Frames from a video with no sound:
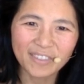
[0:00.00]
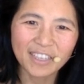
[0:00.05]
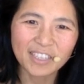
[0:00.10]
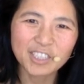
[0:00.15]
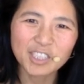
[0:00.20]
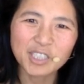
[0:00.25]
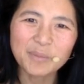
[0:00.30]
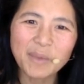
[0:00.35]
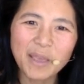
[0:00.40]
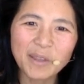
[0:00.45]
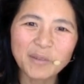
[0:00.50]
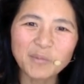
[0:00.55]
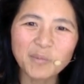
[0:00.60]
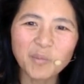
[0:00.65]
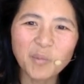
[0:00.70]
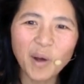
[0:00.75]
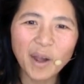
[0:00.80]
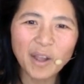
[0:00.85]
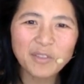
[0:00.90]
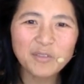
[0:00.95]
She made
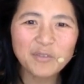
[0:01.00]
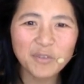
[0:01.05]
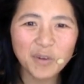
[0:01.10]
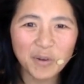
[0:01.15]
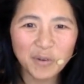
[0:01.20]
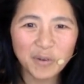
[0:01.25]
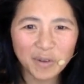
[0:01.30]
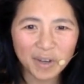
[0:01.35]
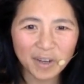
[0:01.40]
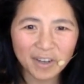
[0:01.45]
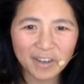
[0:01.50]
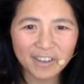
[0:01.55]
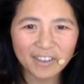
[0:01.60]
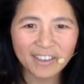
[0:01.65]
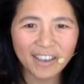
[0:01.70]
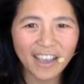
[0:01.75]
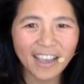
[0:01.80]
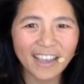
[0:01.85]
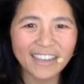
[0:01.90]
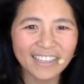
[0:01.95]
one phone
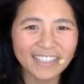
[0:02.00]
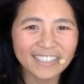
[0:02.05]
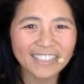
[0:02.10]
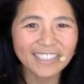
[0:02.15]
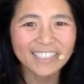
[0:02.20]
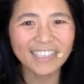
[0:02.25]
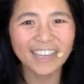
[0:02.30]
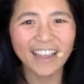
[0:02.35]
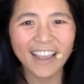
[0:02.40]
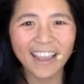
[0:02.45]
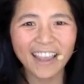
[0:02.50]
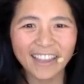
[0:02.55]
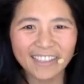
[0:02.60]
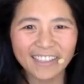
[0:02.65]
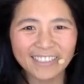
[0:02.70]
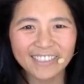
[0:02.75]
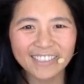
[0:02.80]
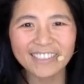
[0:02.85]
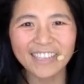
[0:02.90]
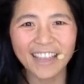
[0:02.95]
call and it
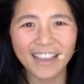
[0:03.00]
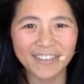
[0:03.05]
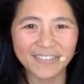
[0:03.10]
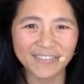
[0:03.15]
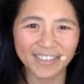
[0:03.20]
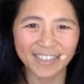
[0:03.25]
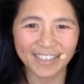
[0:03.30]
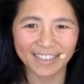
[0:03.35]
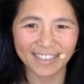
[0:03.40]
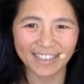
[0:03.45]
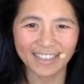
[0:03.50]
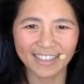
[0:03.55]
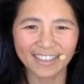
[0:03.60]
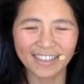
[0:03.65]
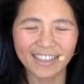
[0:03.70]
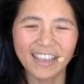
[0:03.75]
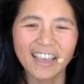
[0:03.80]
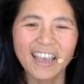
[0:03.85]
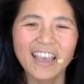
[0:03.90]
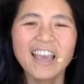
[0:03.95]
changed everything.
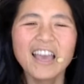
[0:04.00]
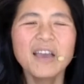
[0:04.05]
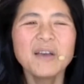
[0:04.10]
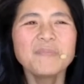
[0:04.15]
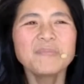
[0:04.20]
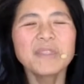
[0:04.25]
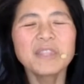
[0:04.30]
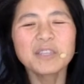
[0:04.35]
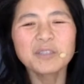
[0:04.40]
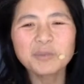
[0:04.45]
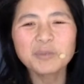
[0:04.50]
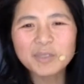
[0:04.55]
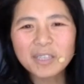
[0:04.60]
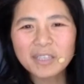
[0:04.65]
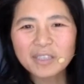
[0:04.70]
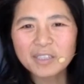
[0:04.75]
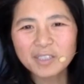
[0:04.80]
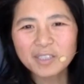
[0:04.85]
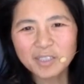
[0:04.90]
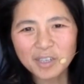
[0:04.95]
This was
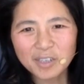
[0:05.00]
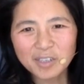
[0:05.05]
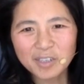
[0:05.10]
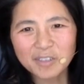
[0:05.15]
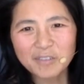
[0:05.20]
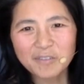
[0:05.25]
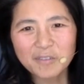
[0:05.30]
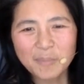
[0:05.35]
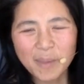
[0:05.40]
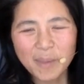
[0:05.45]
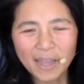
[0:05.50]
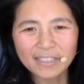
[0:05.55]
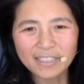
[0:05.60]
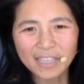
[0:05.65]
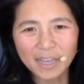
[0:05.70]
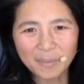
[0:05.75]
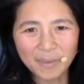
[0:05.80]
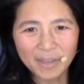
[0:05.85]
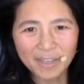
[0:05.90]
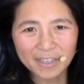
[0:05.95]
at the start of the
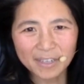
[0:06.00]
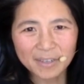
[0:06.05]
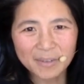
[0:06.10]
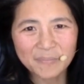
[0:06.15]
pandemic,